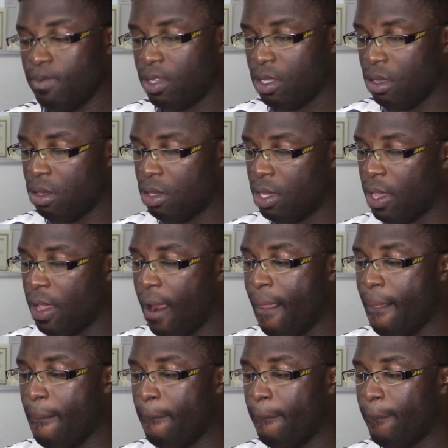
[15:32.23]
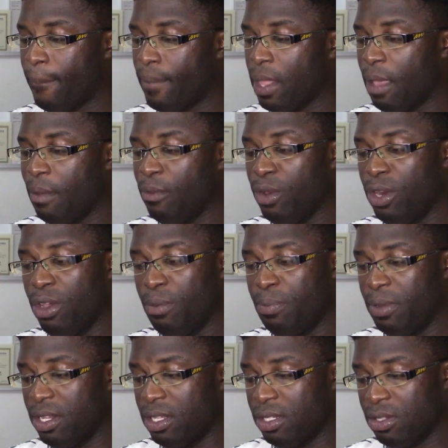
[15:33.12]
I'm really
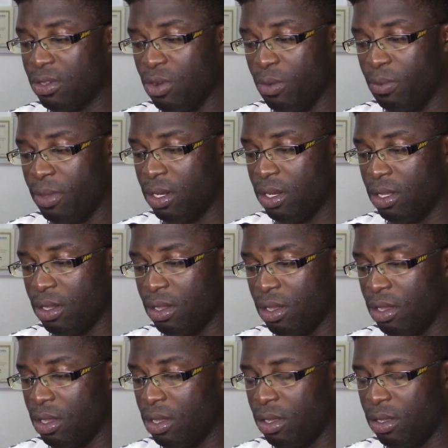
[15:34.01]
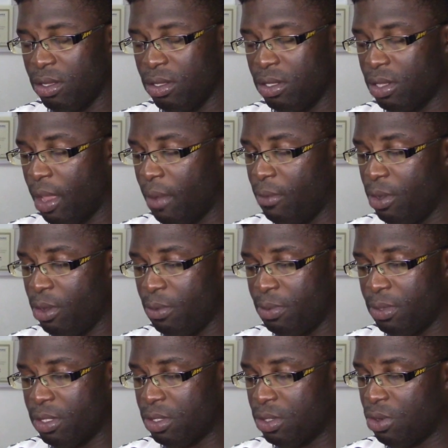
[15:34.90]
hoping it's coming up. I'm really
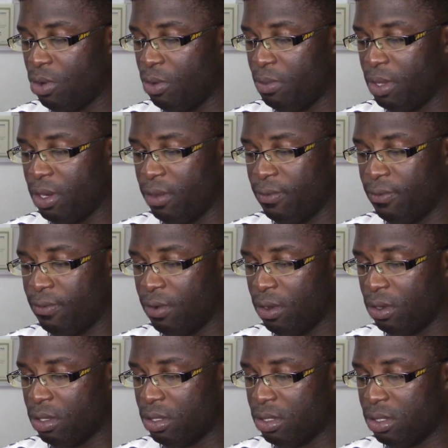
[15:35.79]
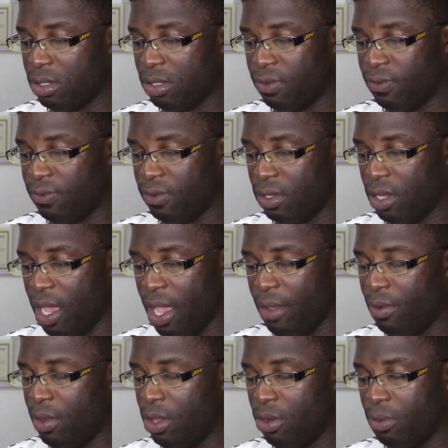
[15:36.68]
hoping it's coming up, Fox. I
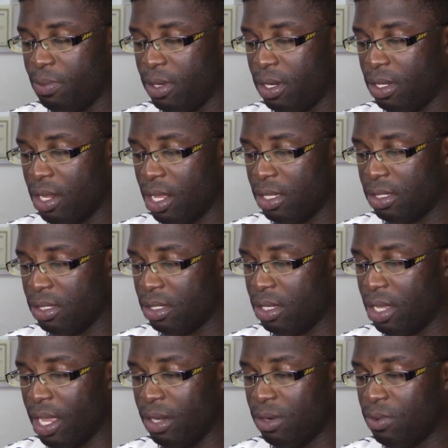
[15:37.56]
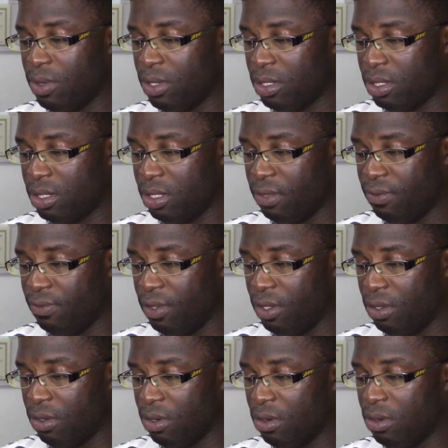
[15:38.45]
really hope that's it. I don't want to see the
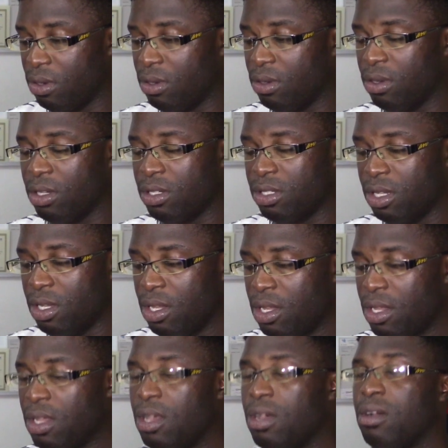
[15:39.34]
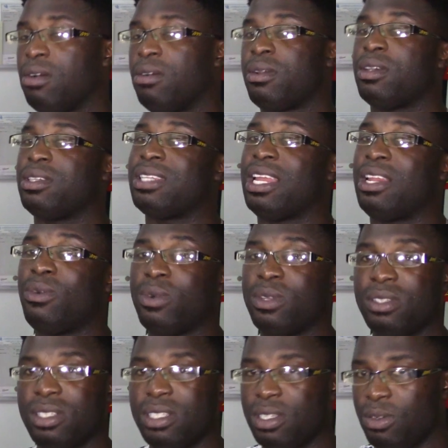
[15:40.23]
video. Oh, gosh. Oh, because I didn't
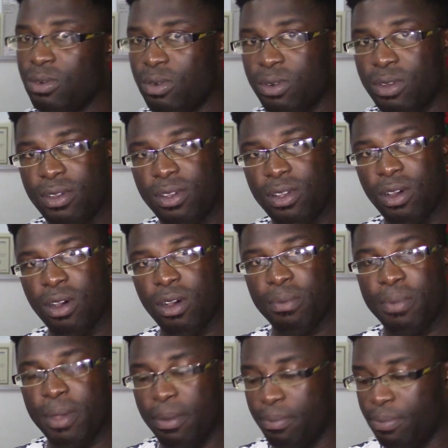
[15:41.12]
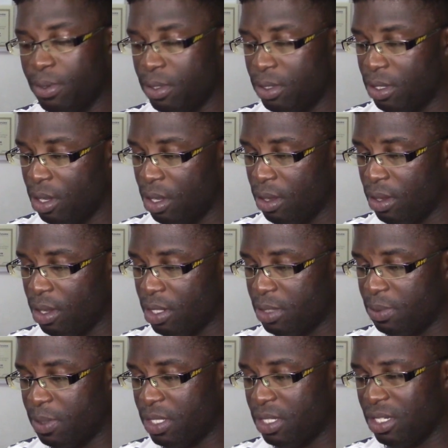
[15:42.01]
want to see a dog being put down,
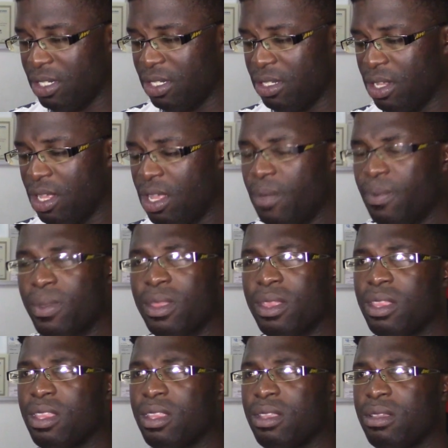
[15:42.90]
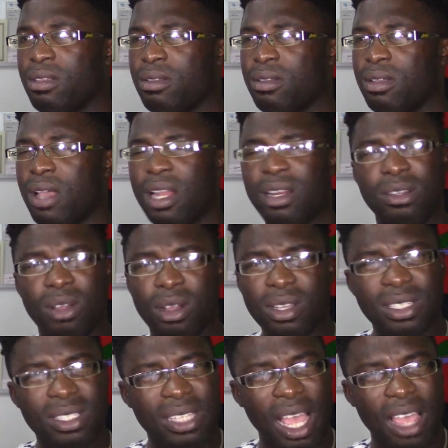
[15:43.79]
especially. Can
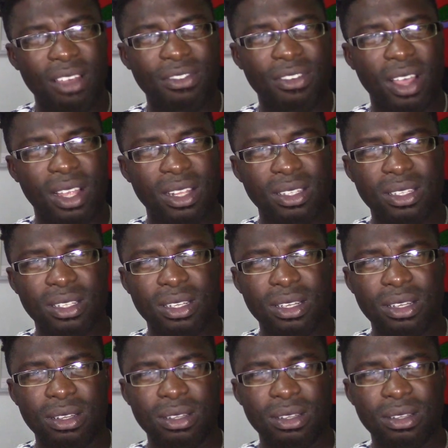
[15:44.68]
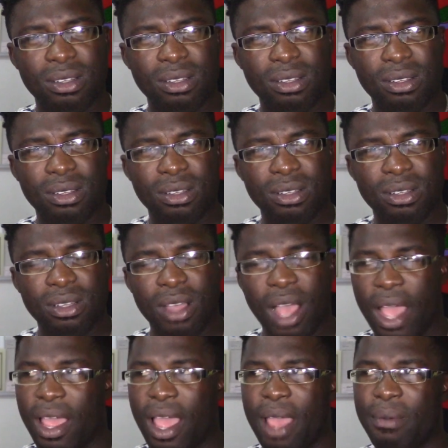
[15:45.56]
dogs die of cancer?
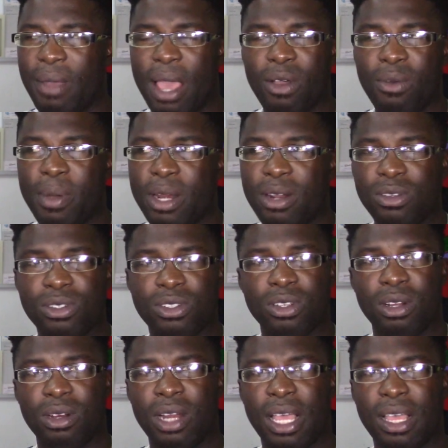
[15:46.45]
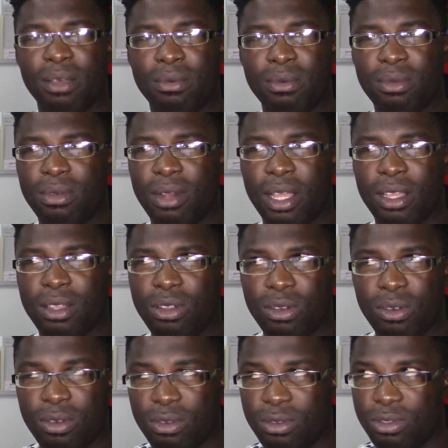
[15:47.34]
I hope I don't sound like a, like, you
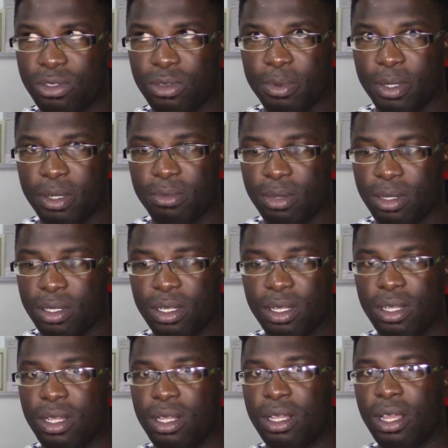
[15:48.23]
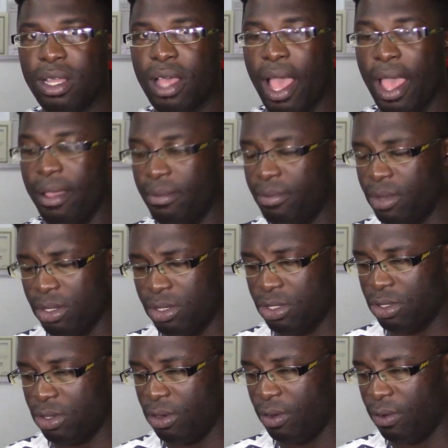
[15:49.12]
know, stupid, but I'm not
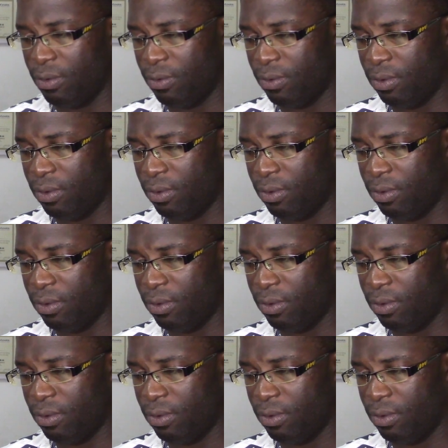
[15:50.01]
sure if.